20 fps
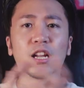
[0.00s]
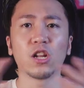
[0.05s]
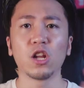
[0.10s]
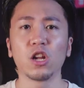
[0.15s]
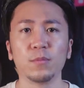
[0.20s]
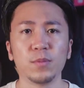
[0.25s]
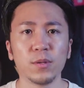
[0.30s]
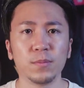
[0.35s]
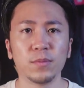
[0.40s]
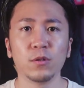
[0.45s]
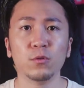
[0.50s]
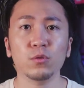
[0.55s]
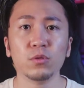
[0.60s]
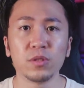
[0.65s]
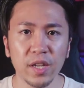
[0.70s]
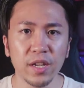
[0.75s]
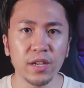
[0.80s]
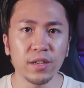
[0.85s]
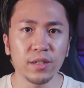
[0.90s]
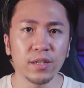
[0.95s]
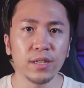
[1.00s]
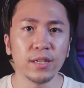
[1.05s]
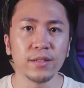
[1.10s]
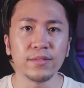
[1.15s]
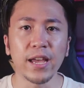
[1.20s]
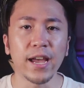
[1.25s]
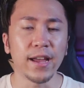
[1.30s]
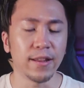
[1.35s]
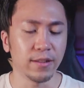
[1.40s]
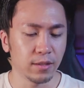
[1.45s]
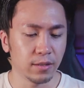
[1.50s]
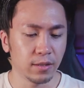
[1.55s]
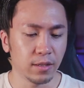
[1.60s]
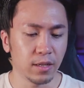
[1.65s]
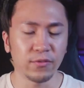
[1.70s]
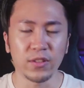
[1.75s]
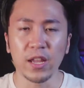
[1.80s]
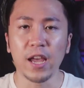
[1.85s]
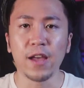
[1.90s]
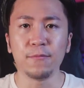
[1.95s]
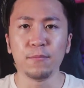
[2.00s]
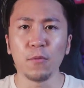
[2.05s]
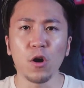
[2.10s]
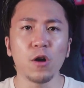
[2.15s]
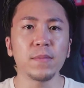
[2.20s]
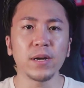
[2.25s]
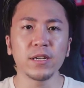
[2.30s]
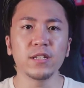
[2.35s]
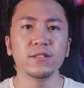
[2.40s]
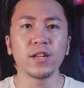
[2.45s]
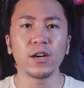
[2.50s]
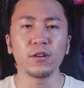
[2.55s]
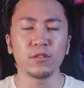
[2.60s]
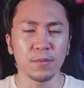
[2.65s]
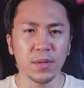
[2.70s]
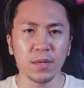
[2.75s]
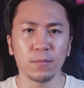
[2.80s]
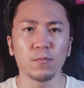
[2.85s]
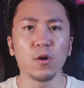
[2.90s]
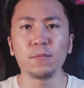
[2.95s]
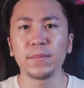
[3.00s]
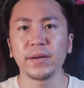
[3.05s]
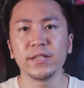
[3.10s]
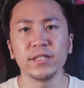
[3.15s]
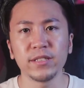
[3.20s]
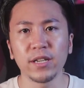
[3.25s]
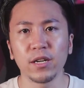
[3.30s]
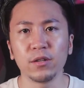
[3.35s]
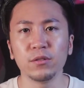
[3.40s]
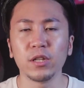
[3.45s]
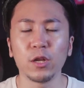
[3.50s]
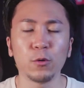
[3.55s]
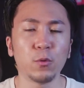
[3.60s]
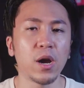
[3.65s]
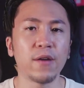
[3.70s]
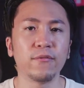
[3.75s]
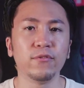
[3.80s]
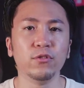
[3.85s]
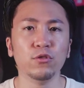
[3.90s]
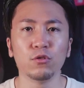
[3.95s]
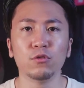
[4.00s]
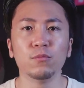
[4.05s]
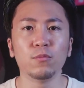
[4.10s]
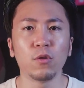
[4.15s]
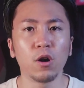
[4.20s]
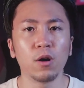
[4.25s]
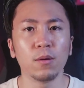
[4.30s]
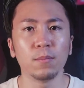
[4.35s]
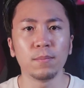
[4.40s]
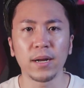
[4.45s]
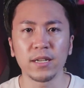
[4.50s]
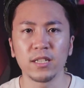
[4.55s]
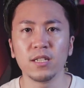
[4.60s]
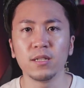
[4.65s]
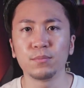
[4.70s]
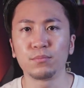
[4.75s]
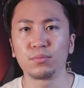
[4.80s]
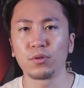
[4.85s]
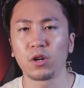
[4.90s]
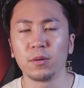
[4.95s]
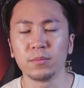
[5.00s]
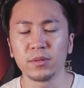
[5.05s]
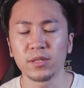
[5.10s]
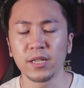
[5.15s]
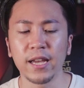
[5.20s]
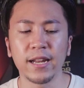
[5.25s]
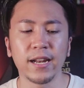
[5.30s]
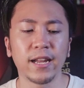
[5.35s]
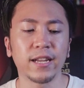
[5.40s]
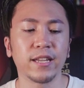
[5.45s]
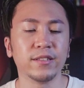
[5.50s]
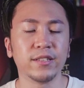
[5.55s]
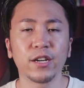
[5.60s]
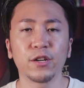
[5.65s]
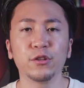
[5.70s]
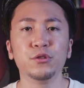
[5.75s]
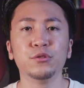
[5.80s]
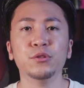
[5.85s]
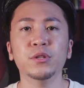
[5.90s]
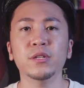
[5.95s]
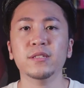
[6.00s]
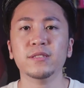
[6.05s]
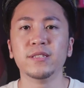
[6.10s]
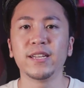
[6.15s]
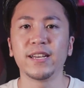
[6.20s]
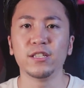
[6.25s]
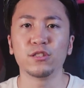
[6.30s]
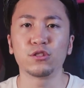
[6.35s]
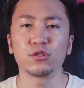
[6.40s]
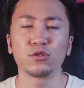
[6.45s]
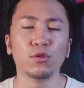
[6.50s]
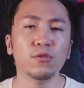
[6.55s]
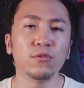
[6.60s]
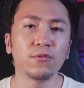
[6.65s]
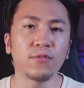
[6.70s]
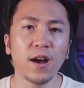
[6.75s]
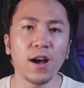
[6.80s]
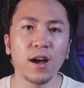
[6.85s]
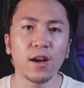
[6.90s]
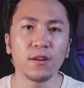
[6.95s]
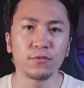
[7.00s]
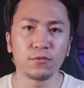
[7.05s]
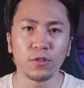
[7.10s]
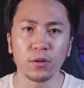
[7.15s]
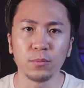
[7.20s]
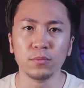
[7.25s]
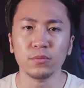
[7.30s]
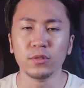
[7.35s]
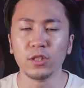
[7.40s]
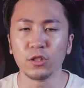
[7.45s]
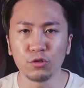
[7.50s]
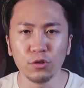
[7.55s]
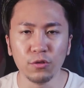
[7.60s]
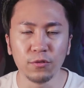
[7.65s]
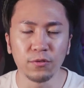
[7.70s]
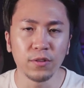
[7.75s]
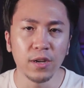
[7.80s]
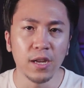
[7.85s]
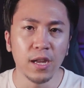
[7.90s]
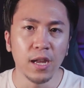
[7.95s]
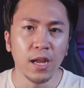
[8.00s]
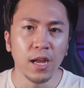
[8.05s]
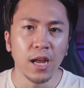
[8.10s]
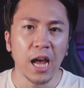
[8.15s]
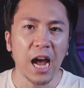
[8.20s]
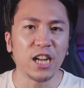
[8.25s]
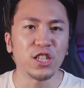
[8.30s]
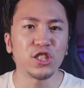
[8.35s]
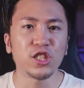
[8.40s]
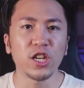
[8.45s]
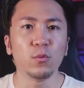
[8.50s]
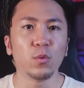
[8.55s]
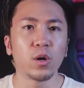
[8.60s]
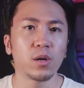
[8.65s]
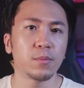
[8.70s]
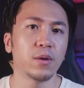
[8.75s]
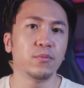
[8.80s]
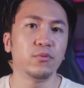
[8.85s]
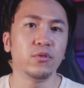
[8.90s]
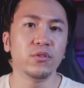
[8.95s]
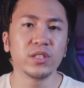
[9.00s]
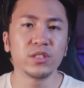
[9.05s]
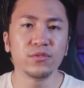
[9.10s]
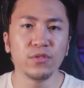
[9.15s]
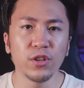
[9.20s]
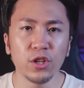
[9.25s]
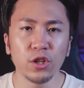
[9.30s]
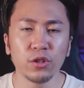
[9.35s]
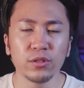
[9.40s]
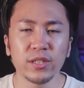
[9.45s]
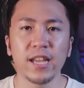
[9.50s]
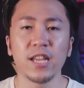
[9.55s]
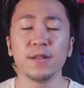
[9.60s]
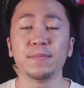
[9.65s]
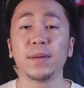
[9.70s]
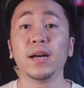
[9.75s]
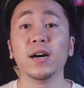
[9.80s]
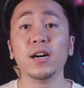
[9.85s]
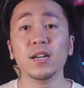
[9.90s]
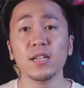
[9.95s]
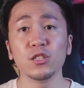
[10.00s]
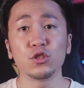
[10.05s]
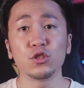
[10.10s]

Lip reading: are a lot of people who think that if they have more money now, they make more money now, they will have no more money problems. And I can tell you that is so far from the truth. I shared in one of my previous videos that in my early